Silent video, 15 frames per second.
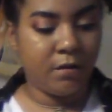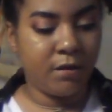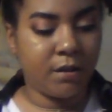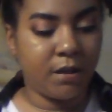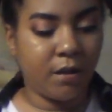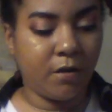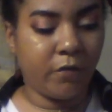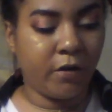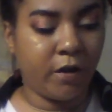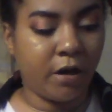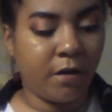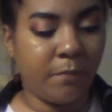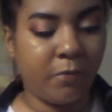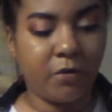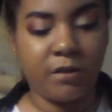So the
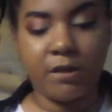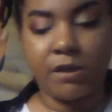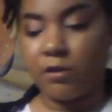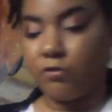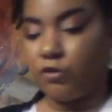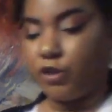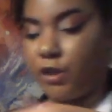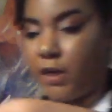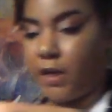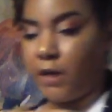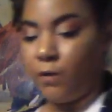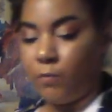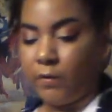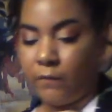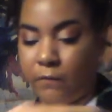number
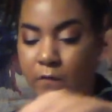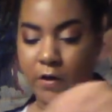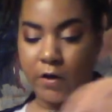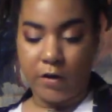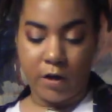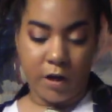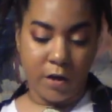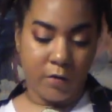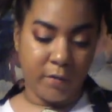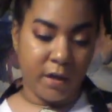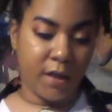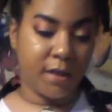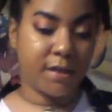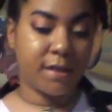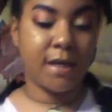associated with Virgo
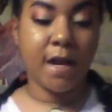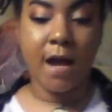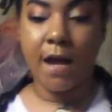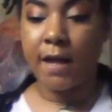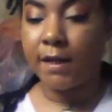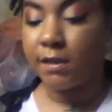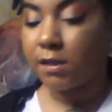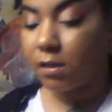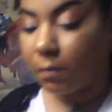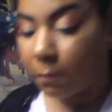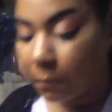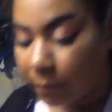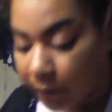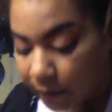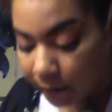is 9. So I'm
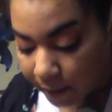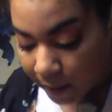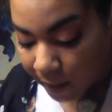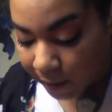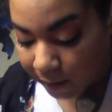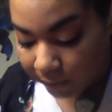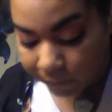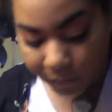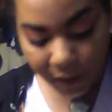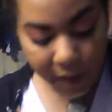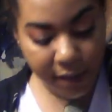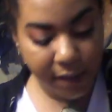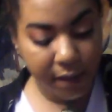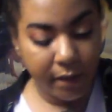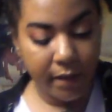going to put 9 of
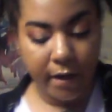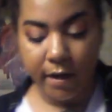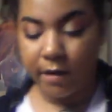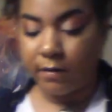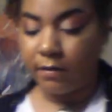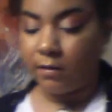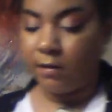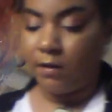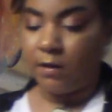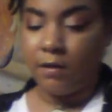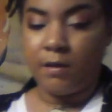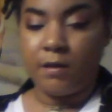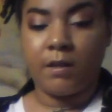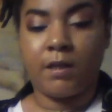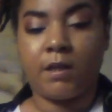these in there.
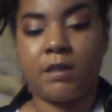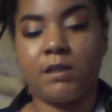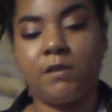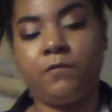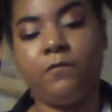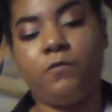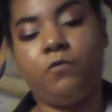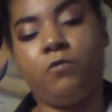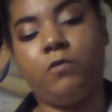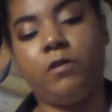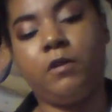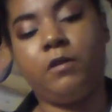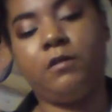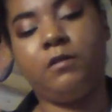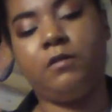That's
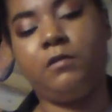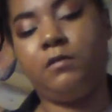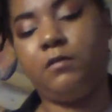4.